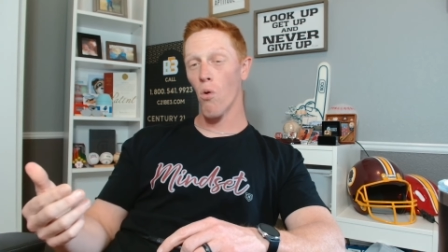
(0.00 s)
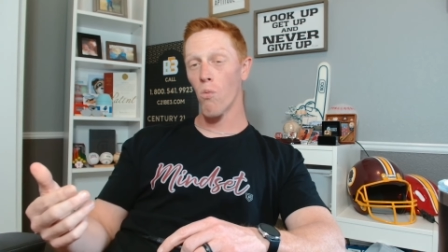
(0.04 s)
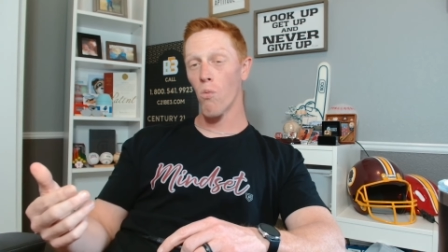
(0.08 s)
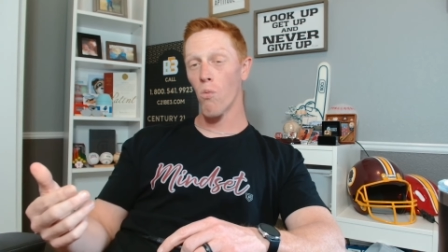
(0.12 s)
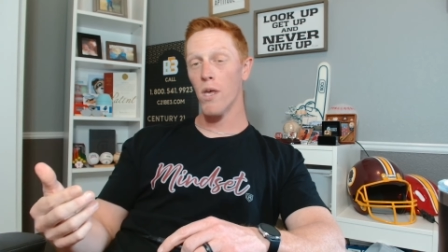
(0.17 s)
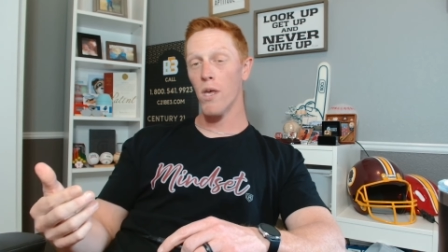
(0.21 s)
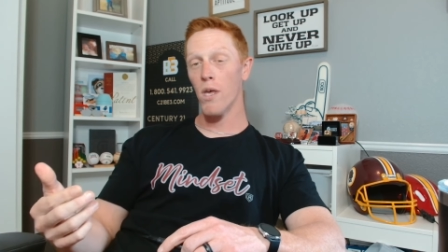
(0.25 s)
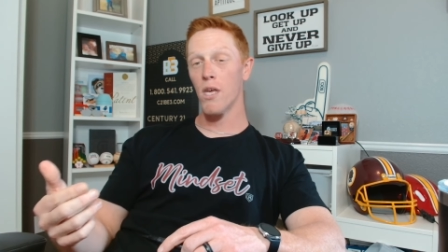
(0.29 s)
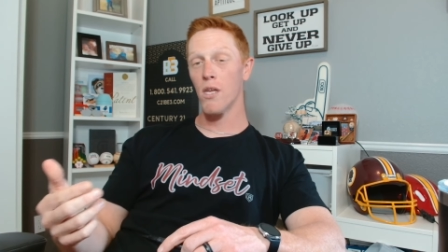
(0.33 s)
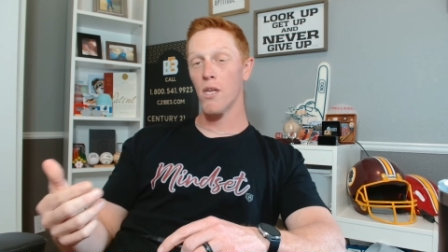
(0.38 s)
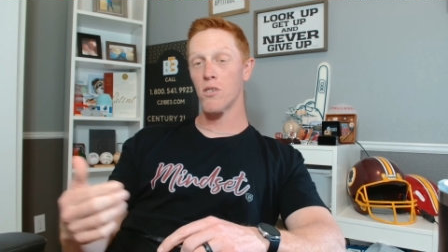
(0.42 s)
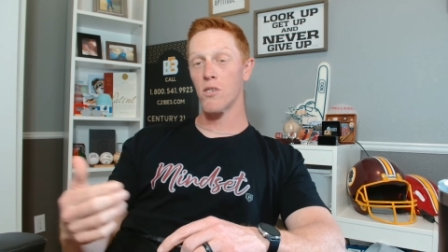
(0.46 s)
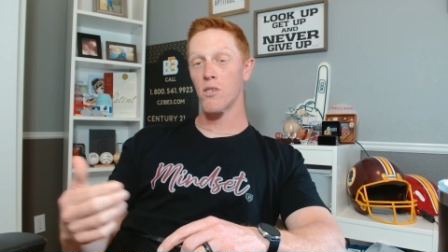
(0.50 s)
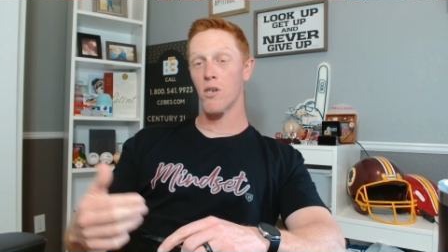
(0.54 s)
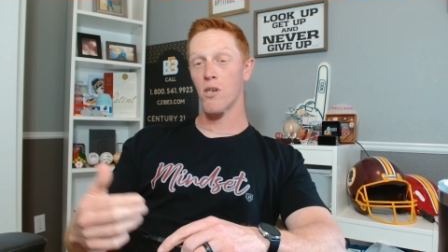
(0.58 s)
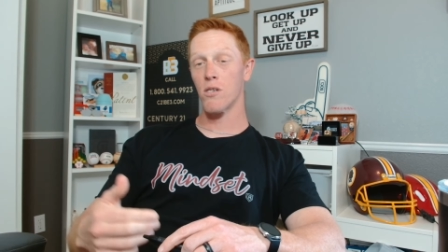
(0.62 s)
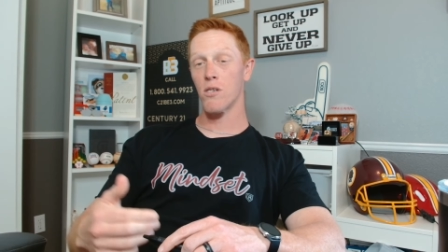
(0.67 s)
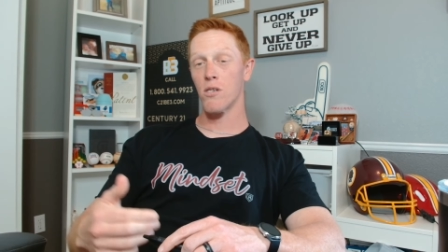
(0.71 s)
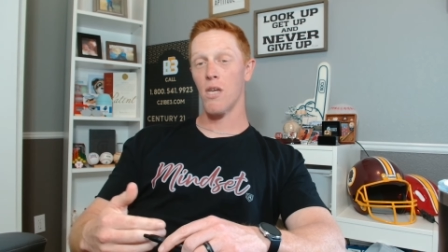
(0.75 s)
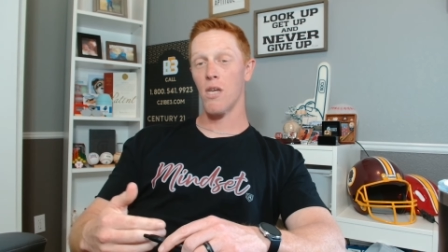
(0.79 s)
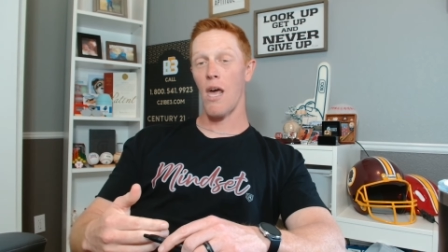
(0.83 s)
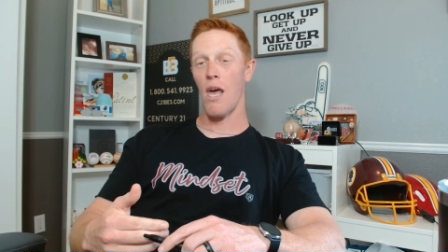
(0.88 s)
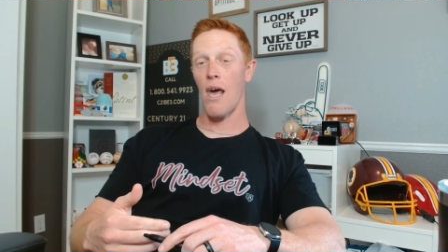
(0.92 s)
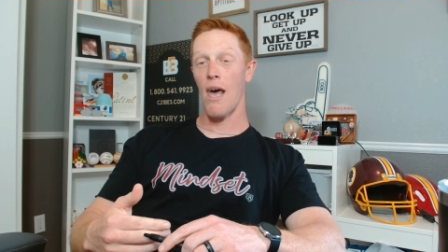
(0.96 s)
we can
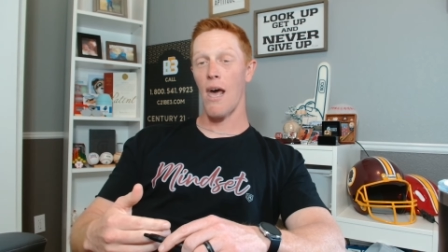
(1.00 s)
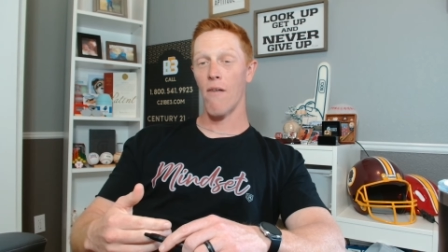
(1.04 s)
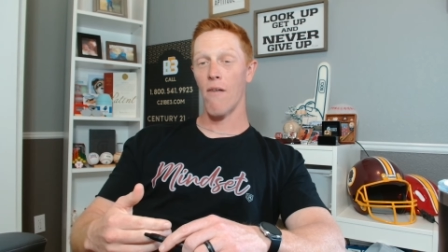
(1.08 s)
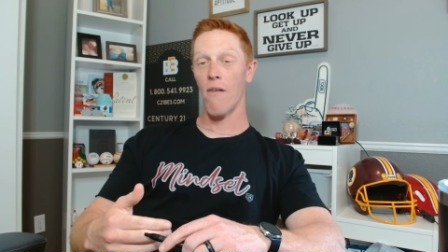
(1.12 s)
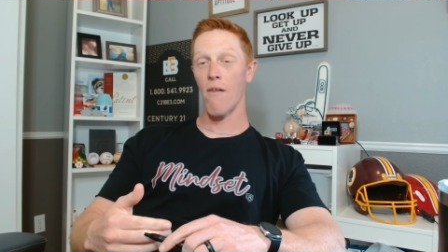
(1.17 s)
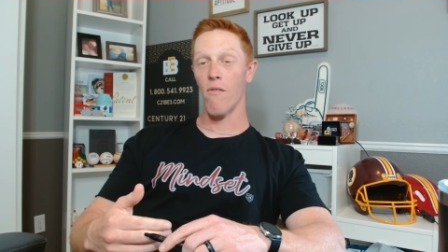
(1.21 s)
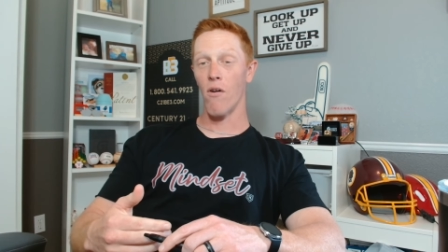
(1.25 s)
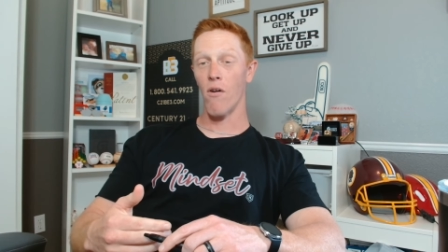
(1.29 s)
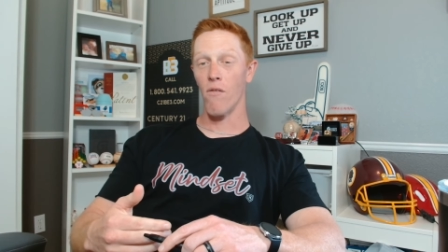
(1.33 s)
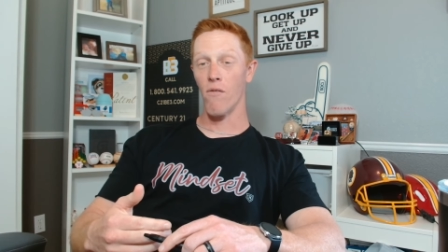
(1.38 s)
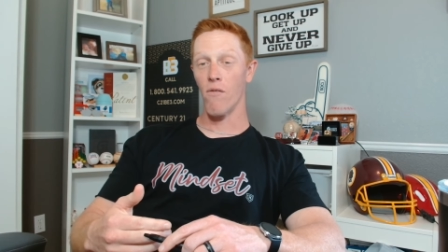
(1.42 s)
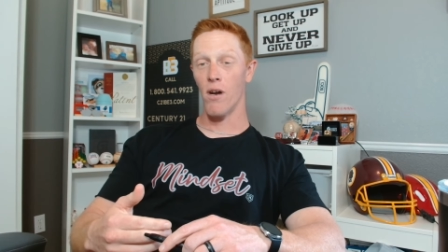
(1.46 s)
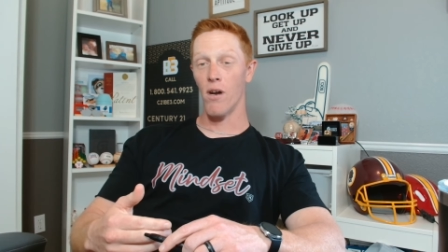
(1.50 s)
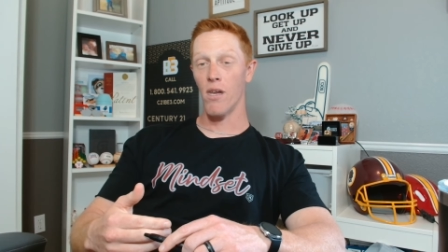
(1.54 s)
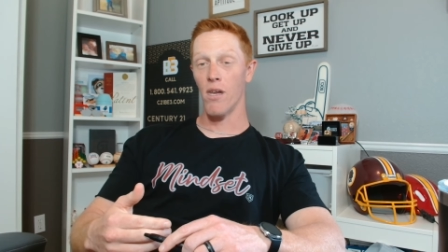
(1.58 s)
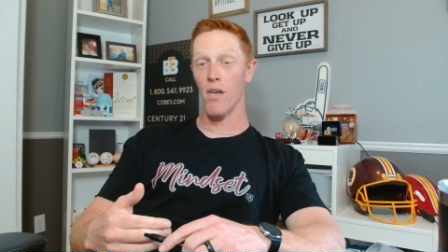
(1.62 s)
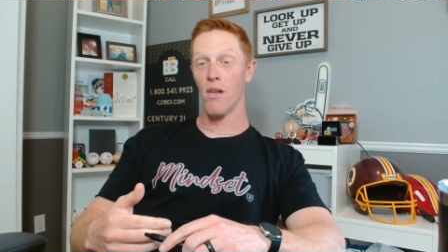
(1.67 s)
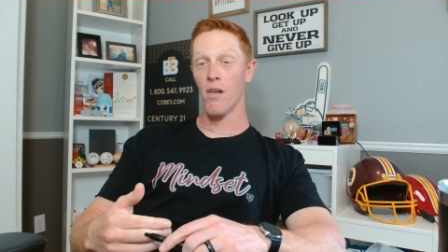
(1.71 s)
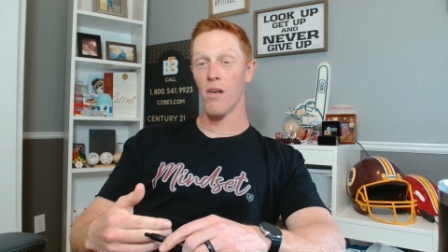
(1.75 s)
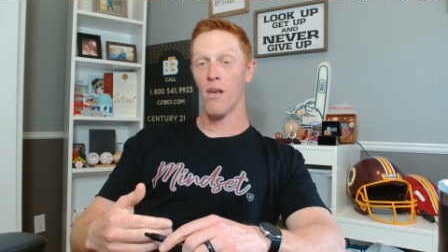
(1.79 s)
start to have over it.